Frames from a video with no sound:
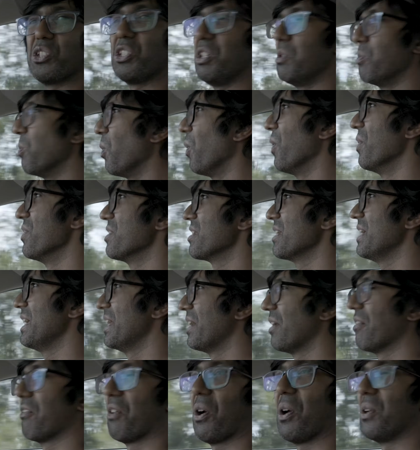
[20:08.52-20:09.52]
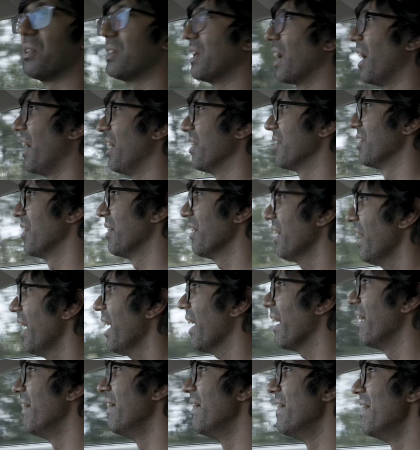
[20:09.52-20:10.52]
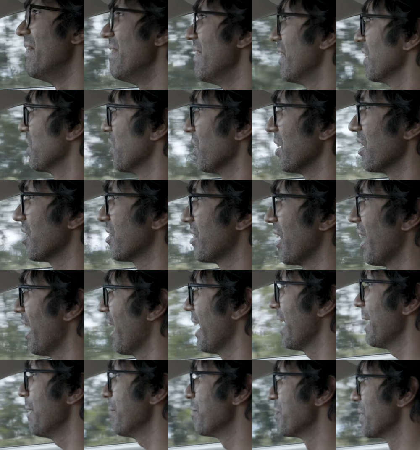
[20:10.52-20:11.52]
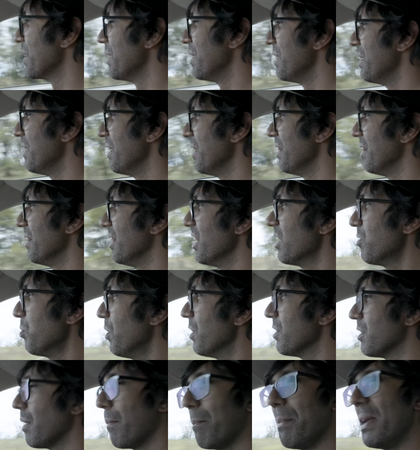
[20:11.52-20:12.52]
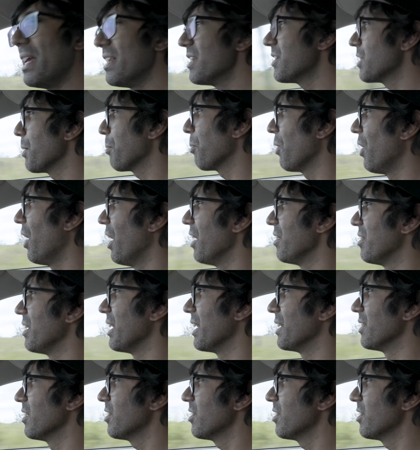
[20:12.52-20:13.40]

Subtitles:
you want in a road car. So yeah, gotta say, this one's a bit surprising. The